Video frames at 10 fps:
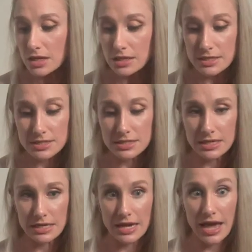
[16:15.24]
Let's
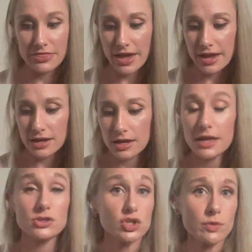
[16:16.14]
see. And then
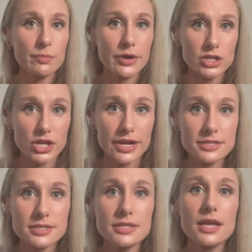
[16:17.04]
2 more
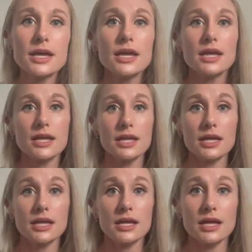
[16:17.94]
projects.
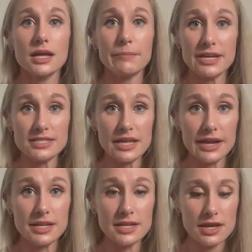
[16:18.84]
My
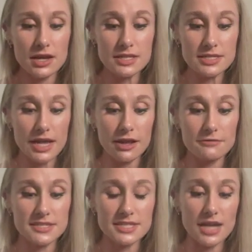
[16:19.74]
second set of
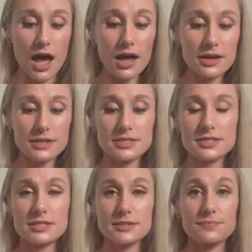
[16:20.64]

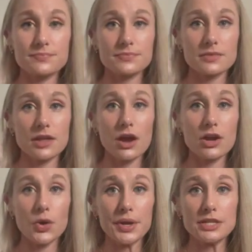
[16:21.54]
socks are
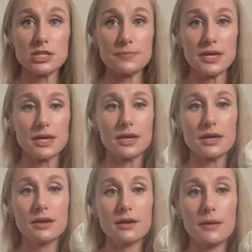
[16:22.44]
going to
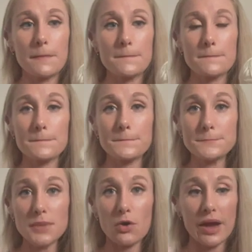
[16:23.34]
be
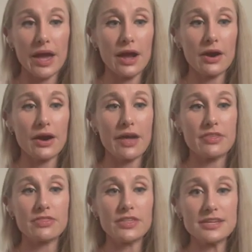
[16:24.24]
Mohair, and
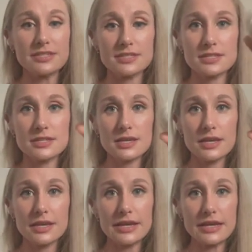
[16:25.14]
then this
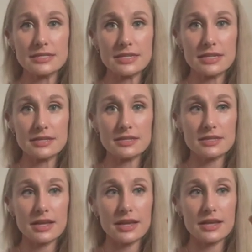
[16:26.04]
is a
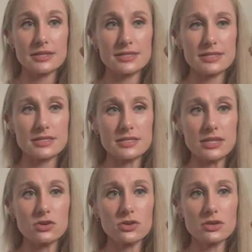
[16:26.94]

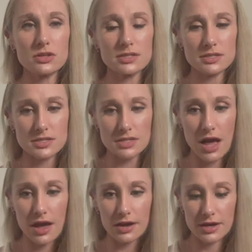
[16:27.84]
single
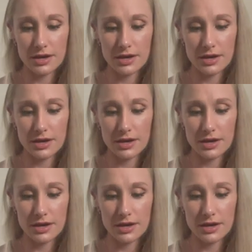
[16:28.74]
sock